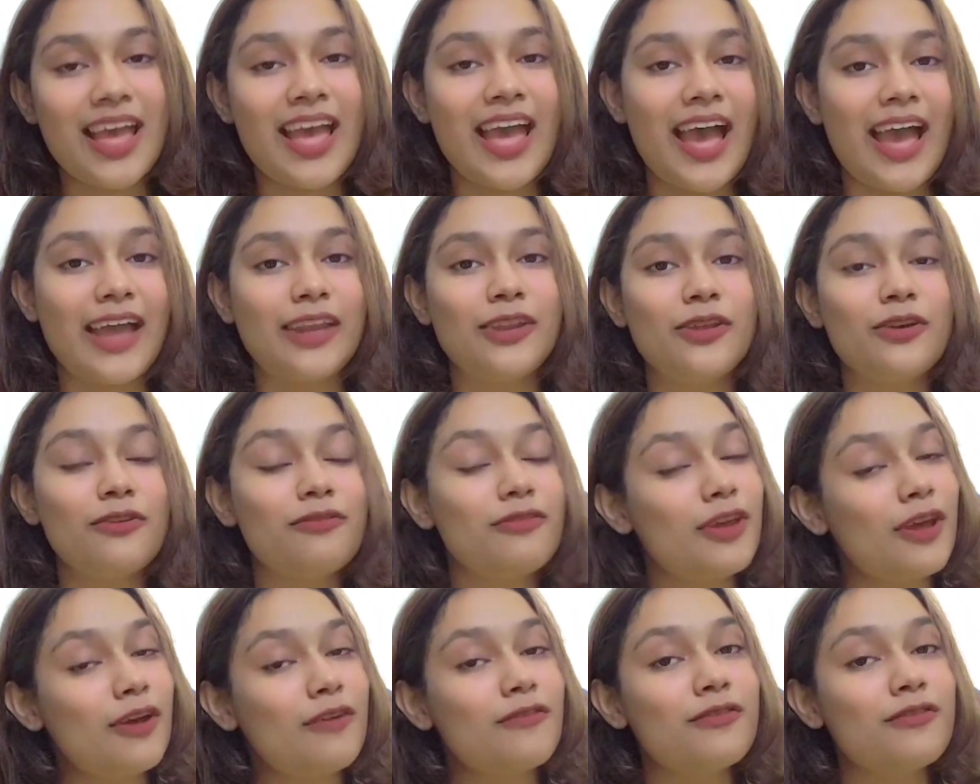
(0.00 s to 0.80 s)
And if
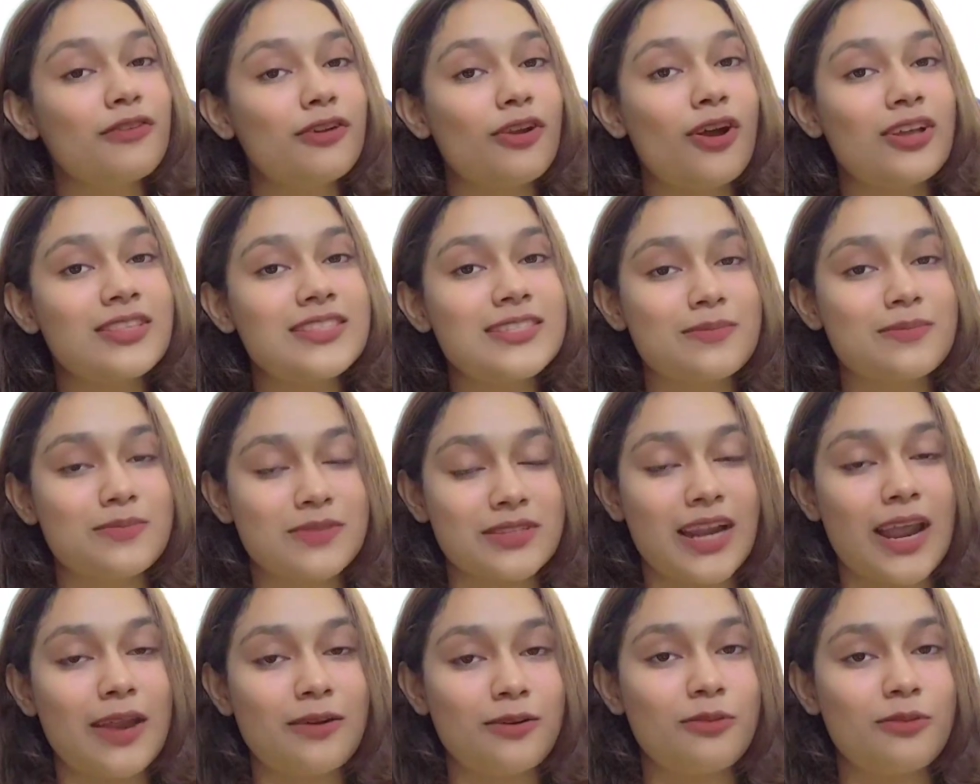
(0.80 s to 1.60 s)
you have not
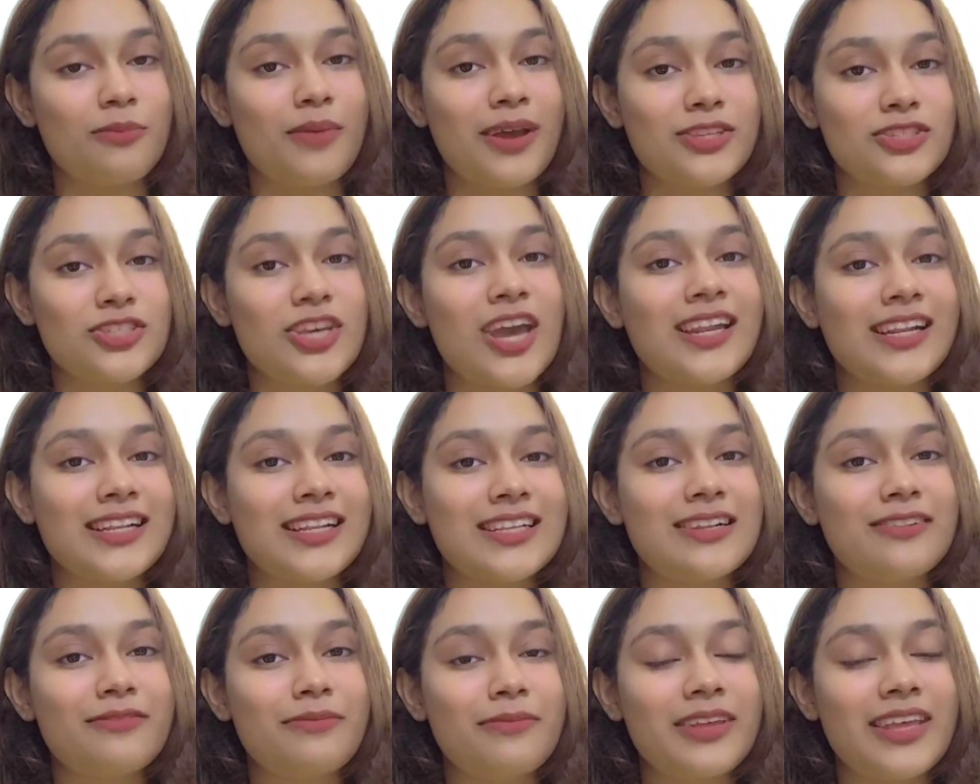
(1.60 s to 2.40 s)
subscribed to my
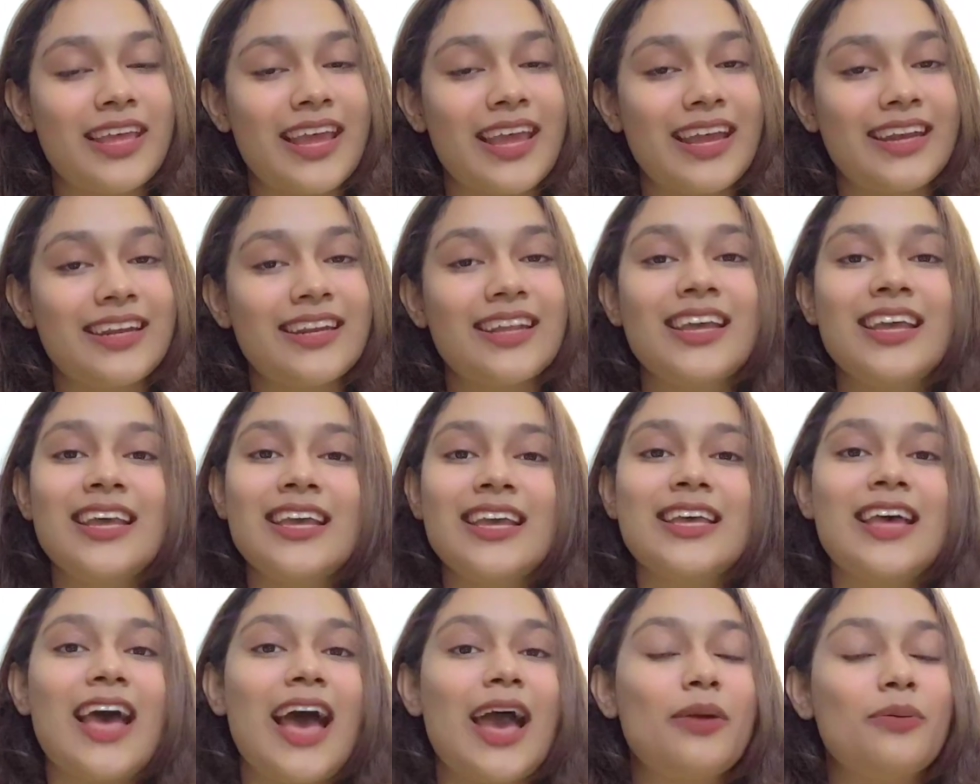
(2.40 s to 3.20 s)
channel yet,
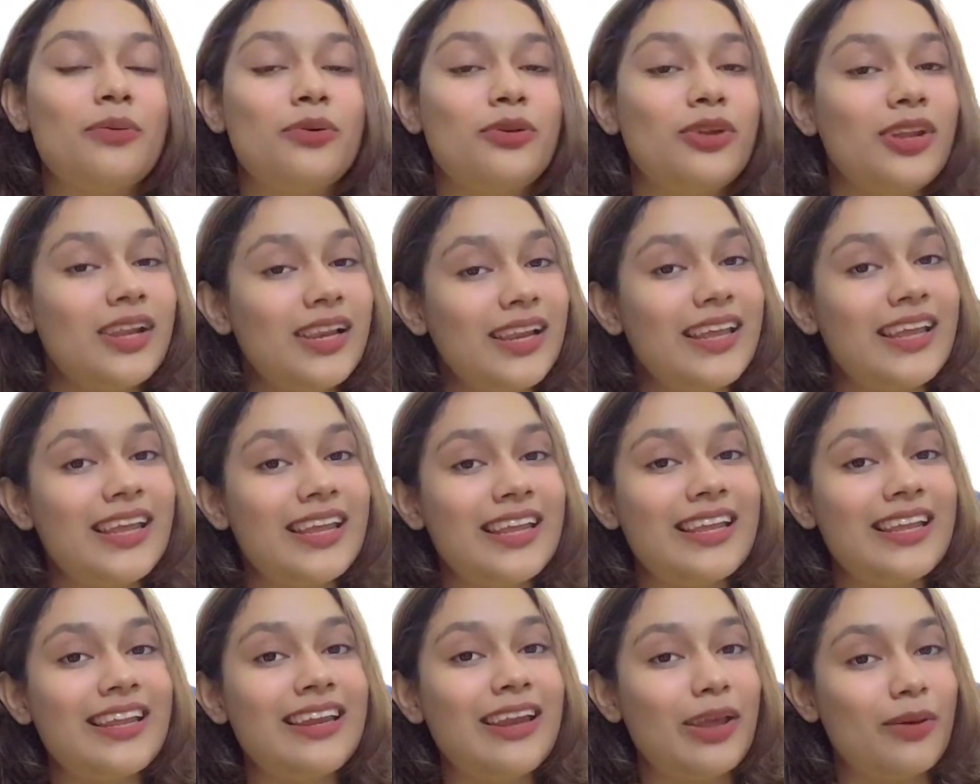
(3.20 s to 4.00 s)
I would
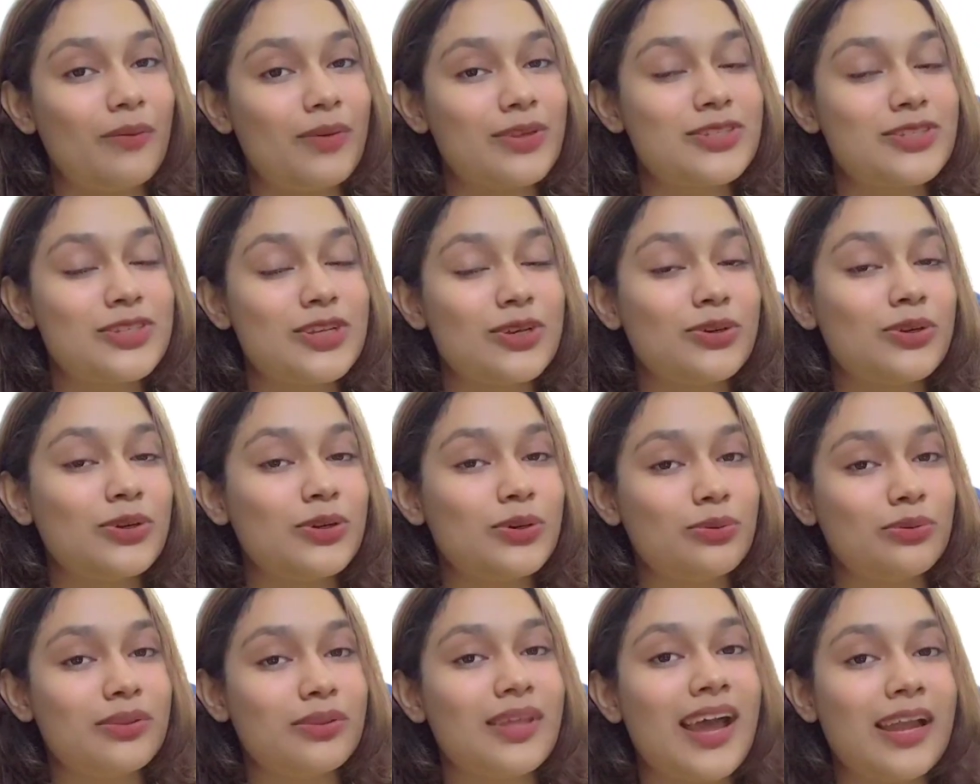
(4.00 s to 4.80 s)
really request you to
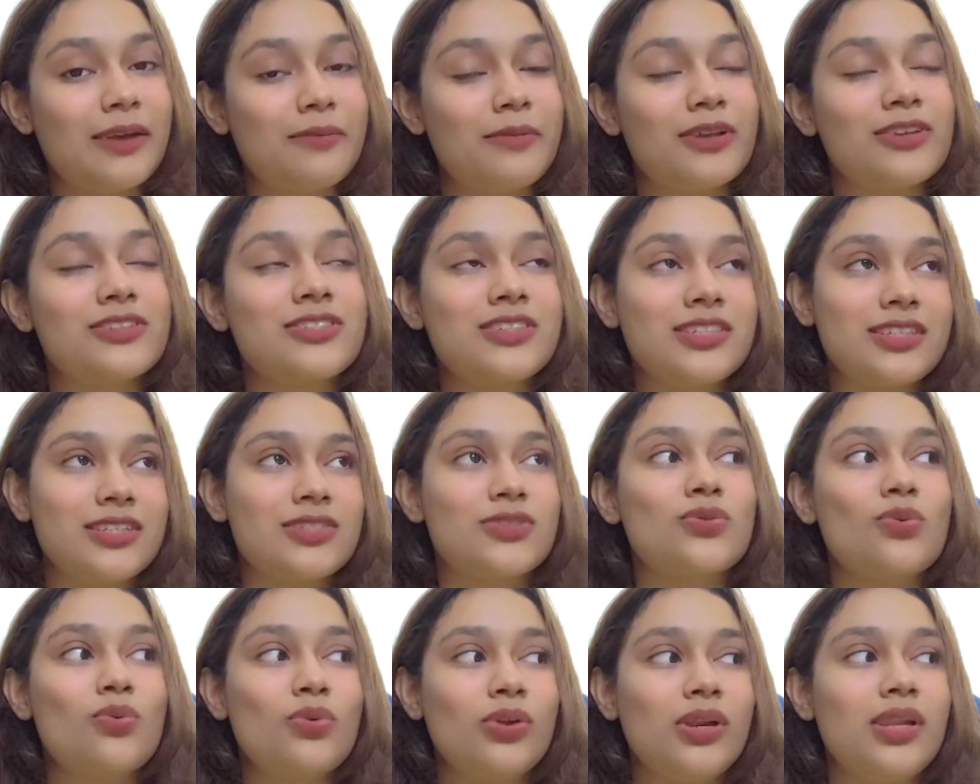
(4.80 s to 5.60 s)
do that, because it
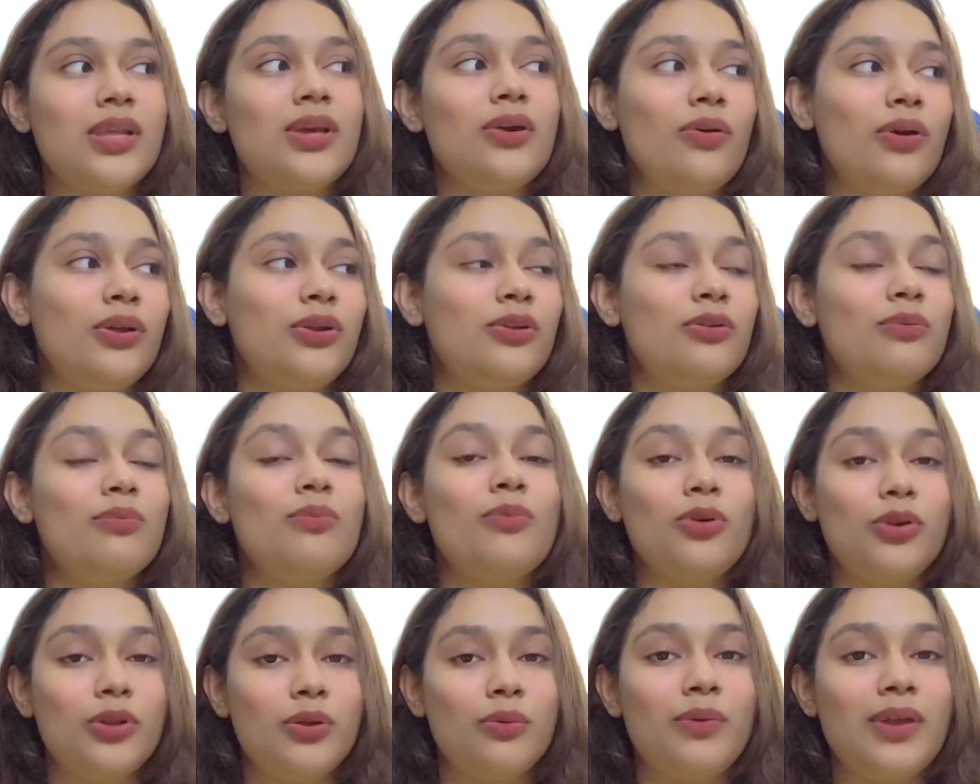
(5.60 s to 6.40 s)
is only going to
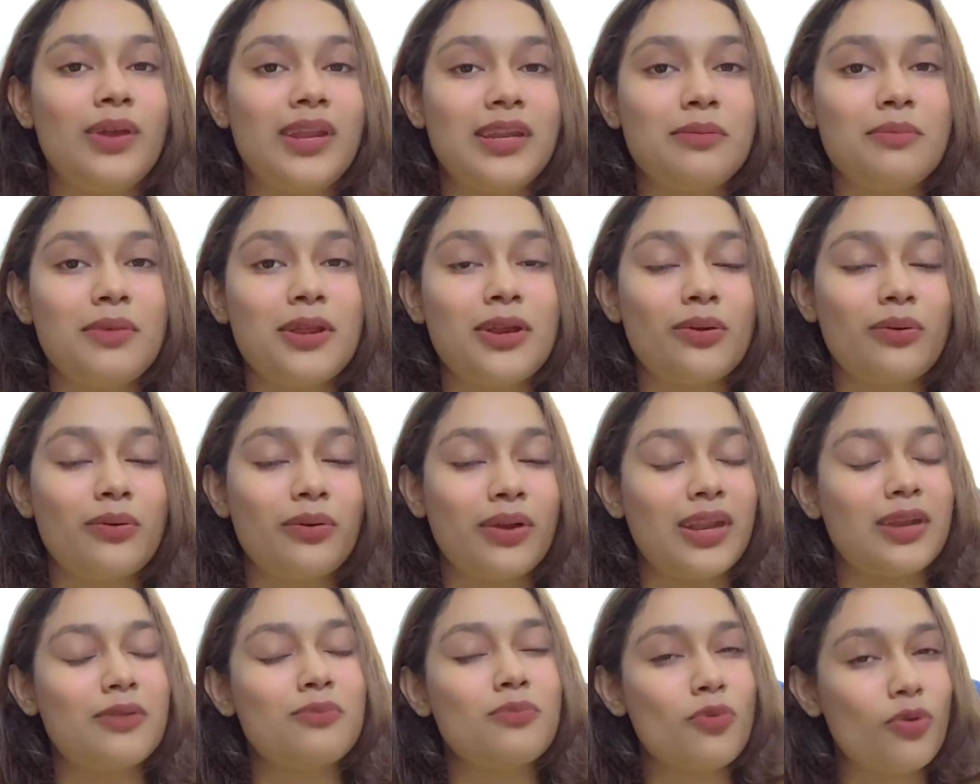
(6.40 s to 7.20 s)
motivate me to
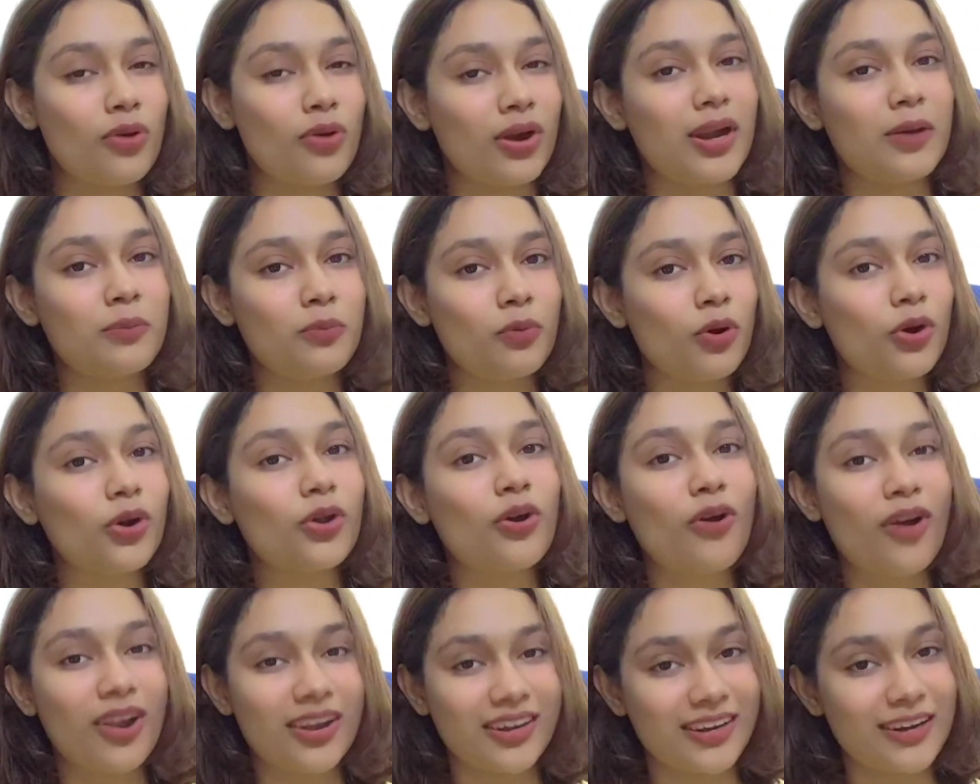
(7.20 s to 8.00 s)
create more and more
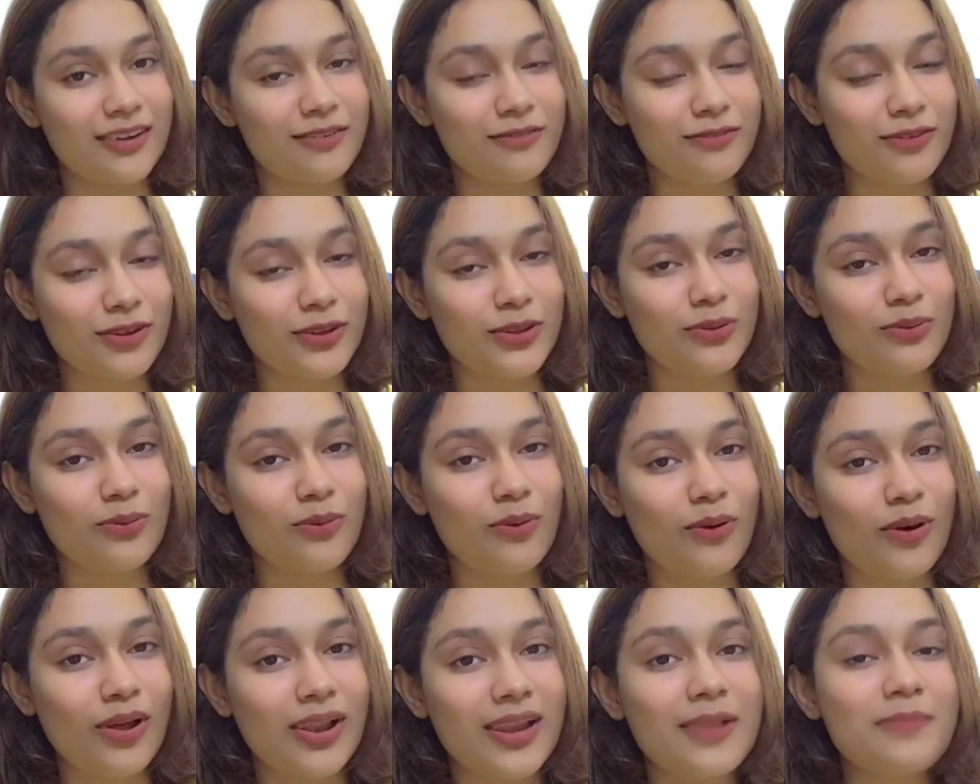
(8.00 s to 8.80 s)
content for you
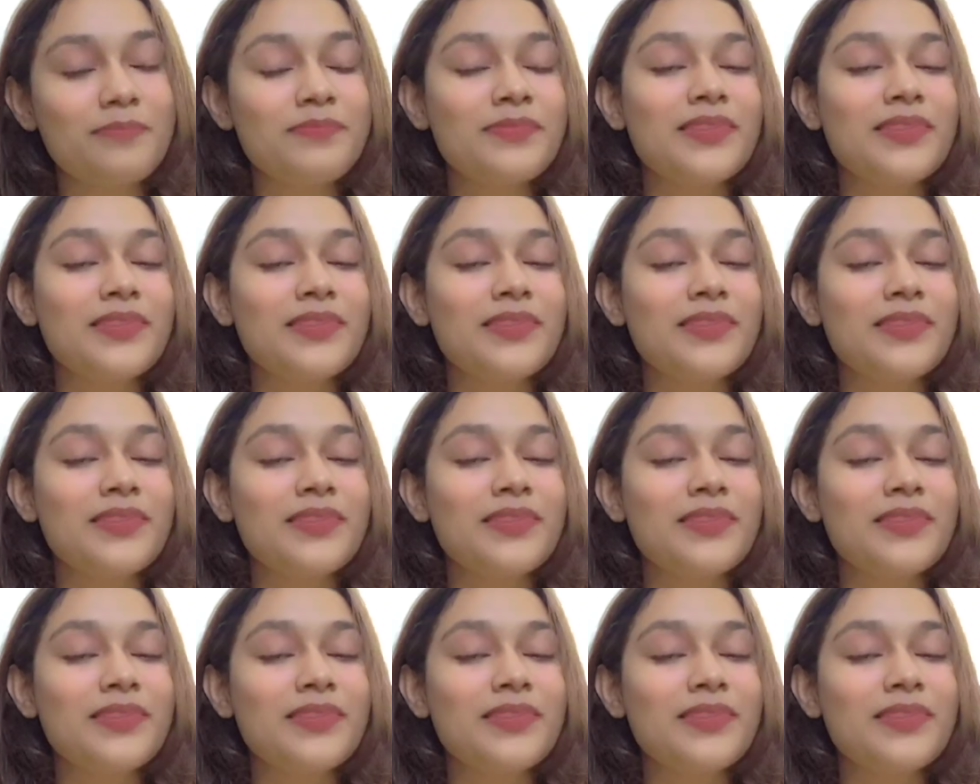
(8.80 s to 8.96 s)
all.